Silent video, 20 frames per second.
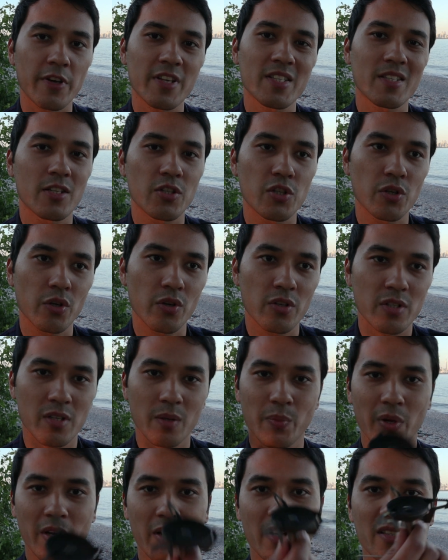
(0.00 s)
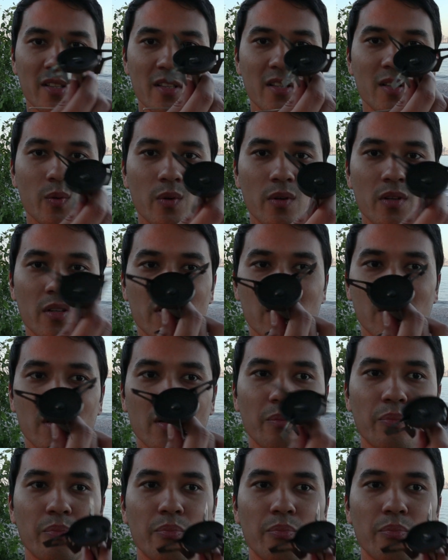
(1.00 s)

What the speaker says: reason to use it, because this was